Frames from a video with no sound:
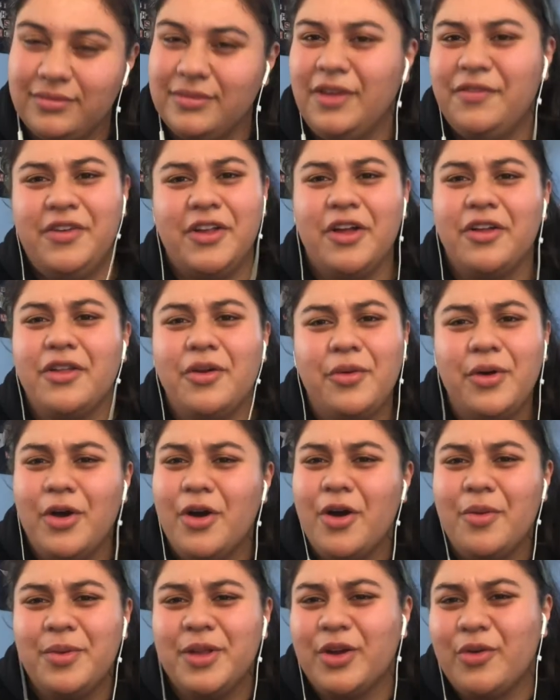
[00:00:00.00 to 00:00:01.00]
If you don't know what
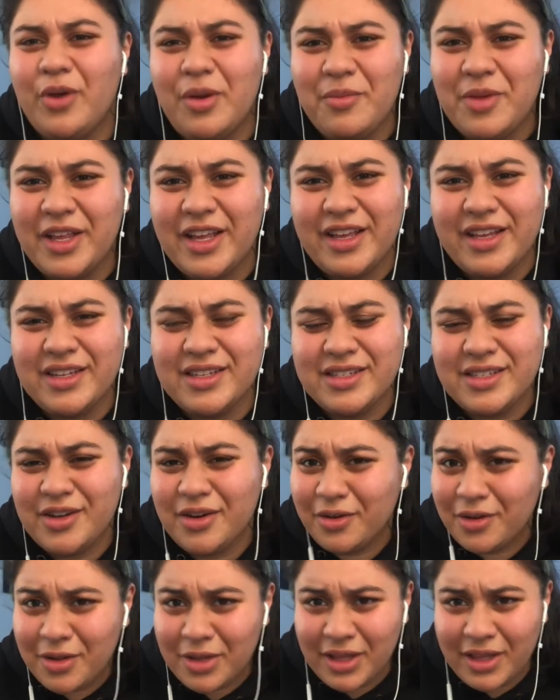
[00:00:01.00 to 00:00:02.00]
urban equipment is, you're
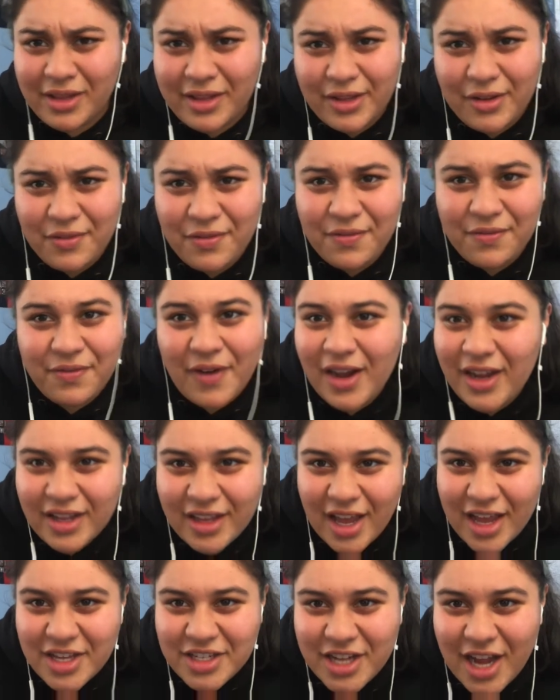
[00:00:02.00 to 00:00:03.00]
clearly not fucking
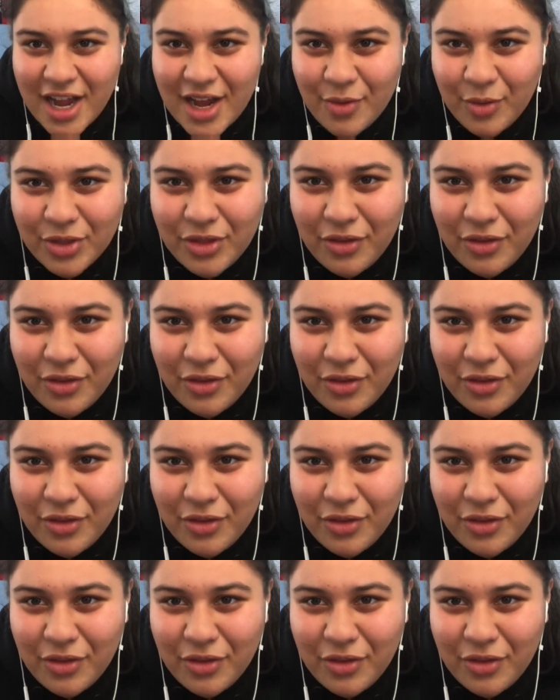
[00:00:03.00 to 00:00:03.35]
Eshay. What the